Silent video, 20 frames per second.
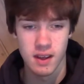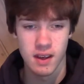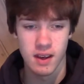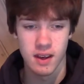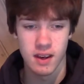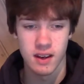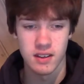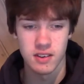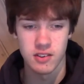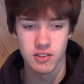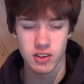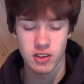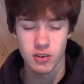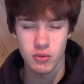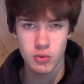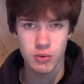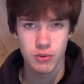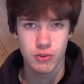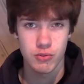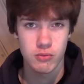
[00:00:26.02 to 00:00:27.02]
And in
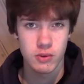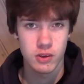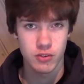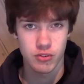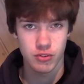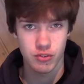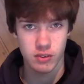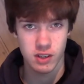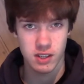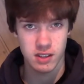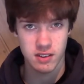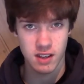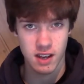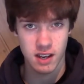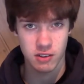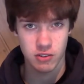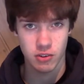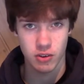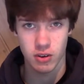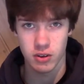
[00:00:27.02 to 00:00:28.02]
order to illustrate
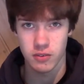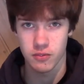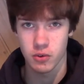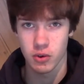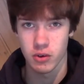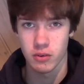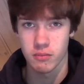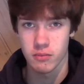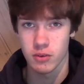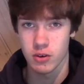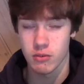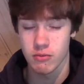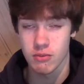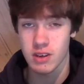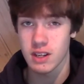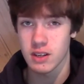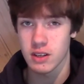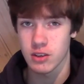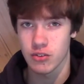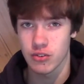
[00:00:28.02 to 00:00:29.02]
that, I've got a
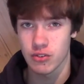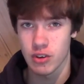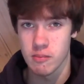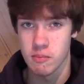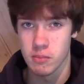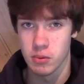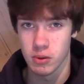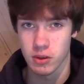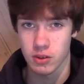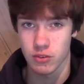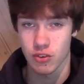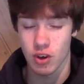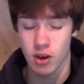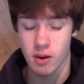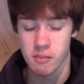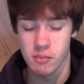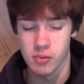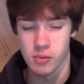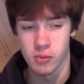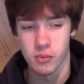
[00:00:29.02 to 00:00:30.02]
really simple
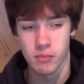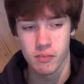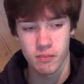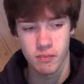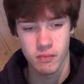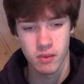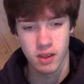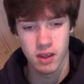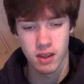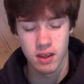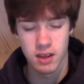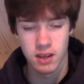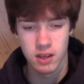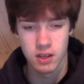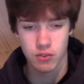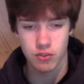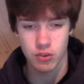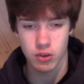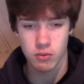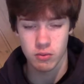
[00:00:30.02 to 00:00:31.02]
example.
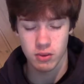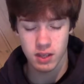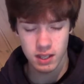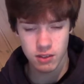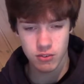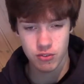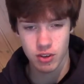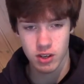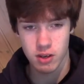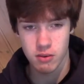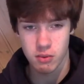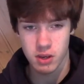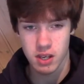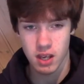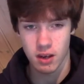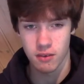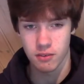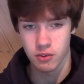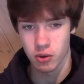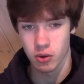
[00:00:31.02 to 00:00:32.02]
So let's say we
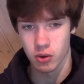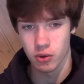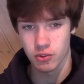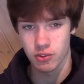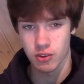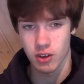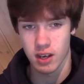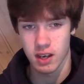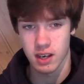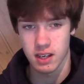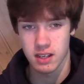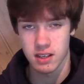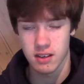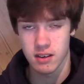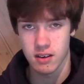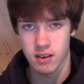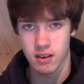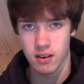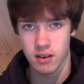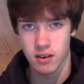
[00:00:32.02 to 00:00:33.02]
have got a,
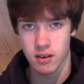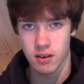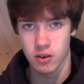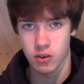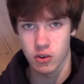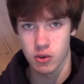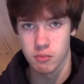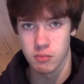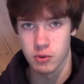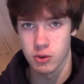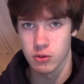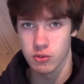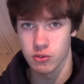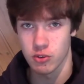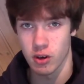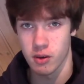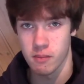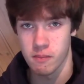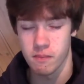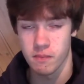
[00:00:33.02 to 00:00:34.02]
uh, a
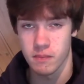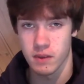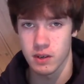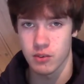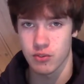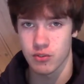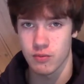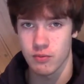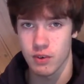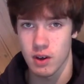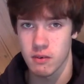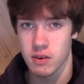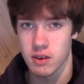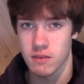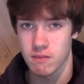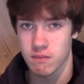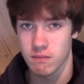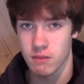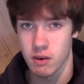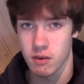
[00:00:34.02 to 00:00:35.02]
computer that is
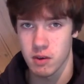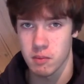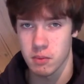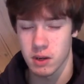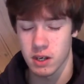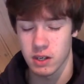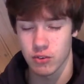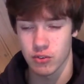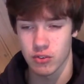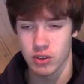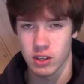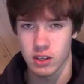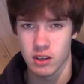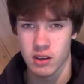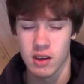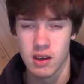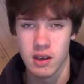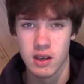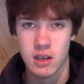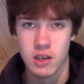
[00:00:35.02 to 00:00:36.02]
very, very basic.
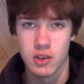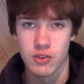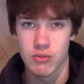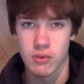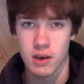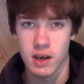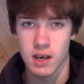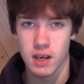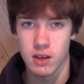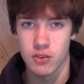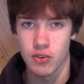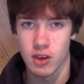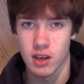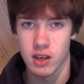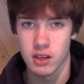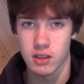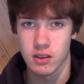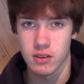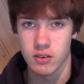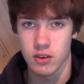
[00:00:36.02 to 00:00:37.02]
So it has
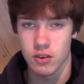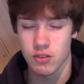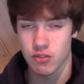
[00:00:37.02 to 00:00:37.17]
a, a